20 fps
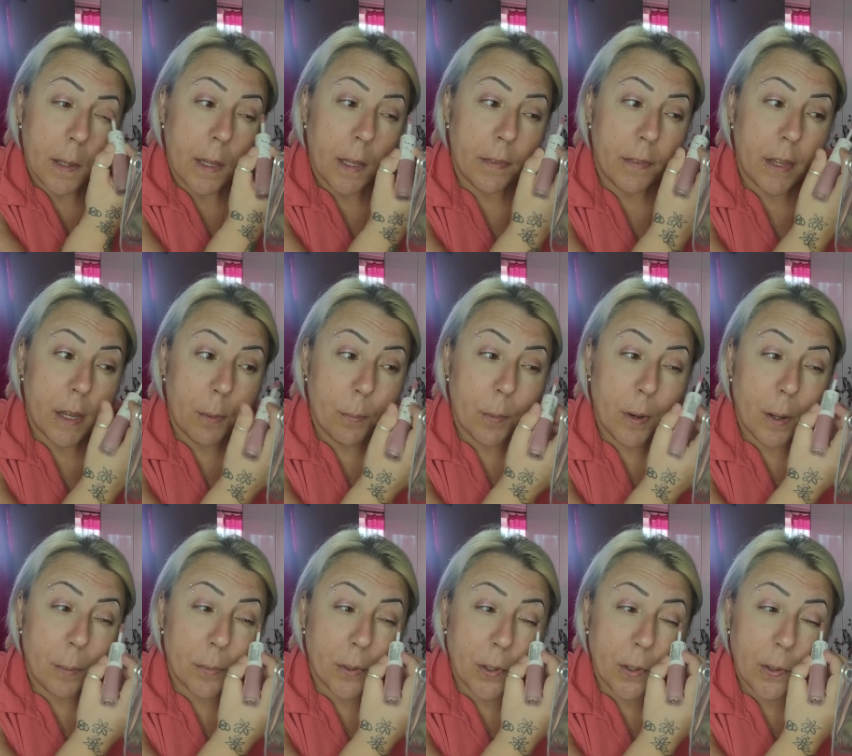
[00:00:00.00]
And then
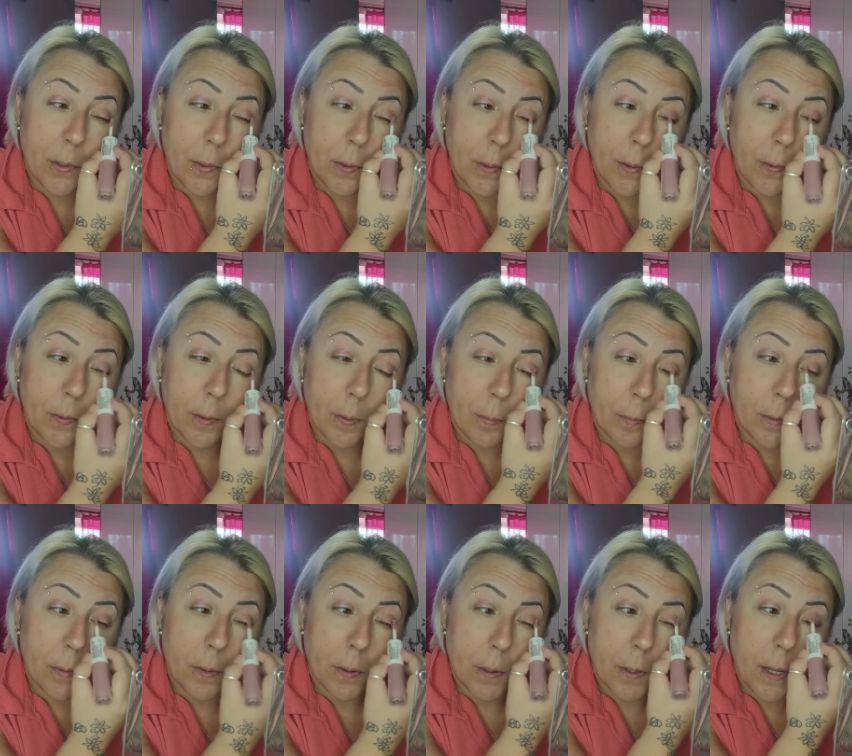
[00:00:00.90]
what I'm going to do is I'm
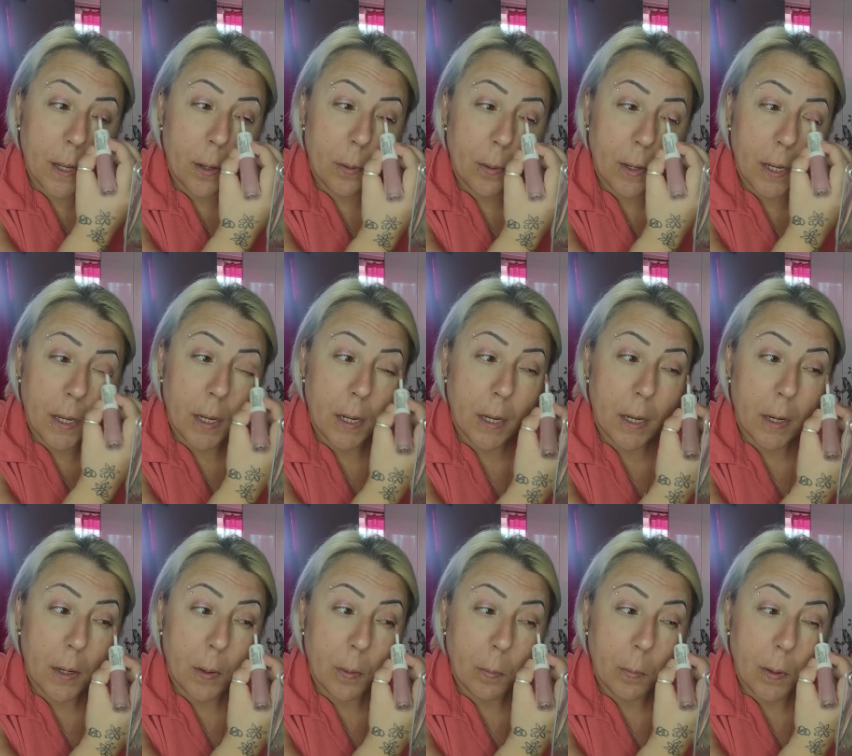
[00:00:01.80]
going to go
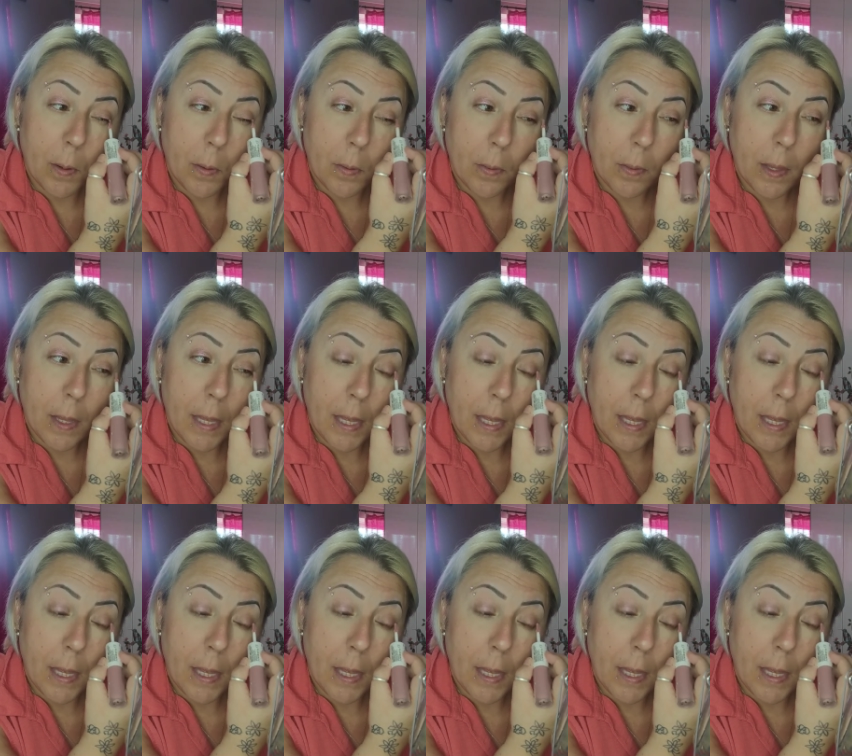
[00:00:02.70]
in with